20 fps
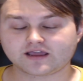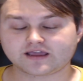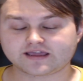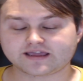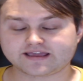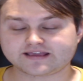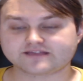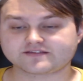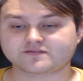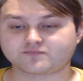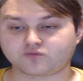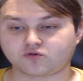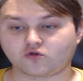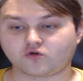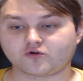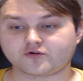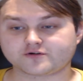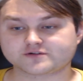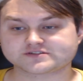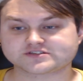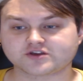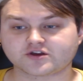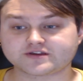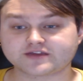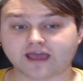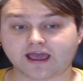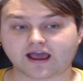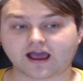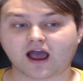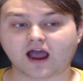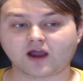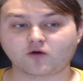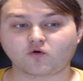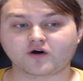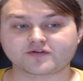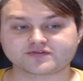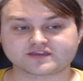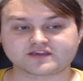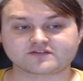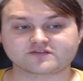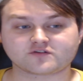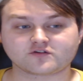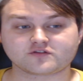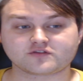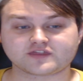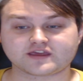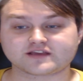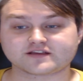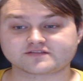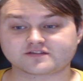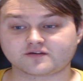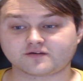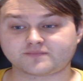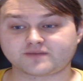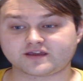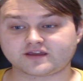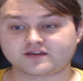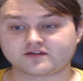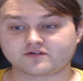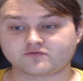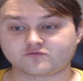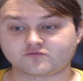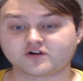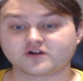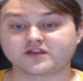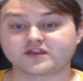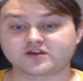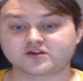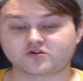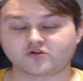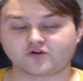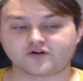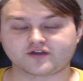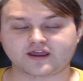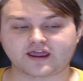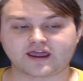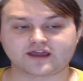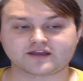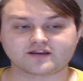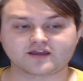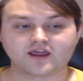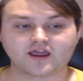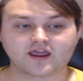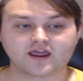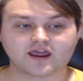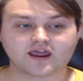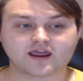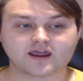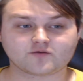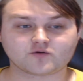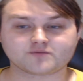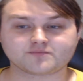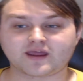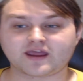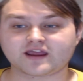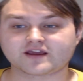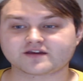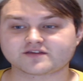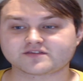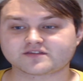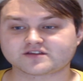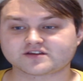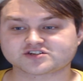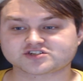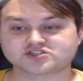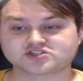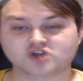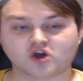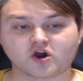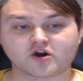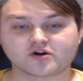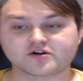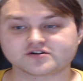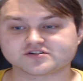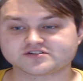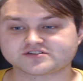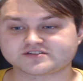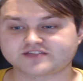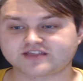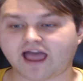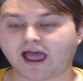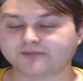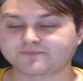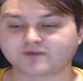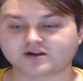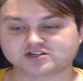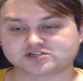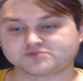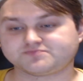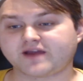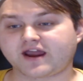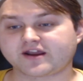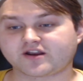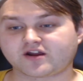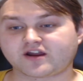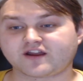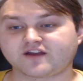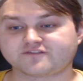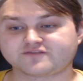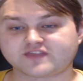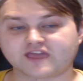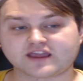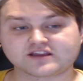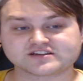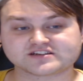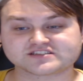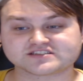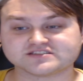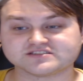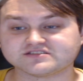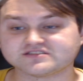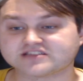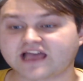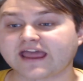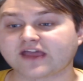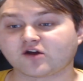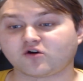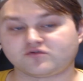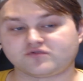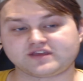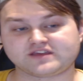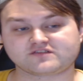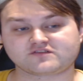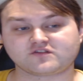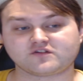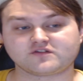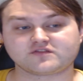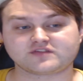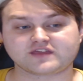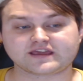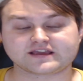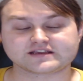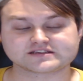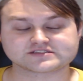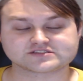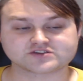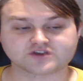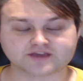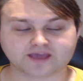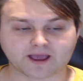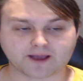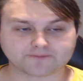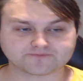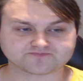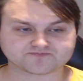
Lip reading: East Blue. So yeah, I want these two things to be really good, and it would make the show that much better if they just nail these two things. So yeah.